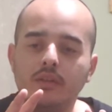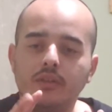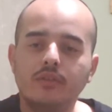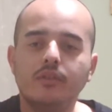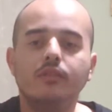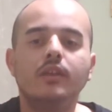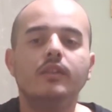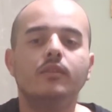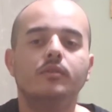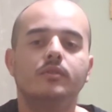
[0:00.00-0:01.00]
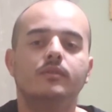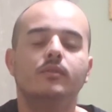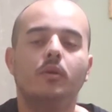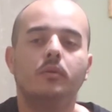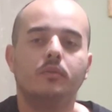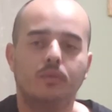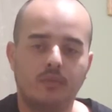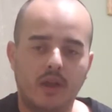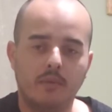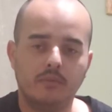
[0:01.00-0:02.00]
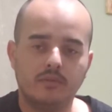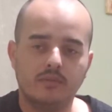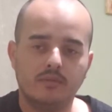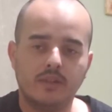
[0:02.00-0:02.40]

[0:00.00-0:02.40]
you, you need those loyal subscribers.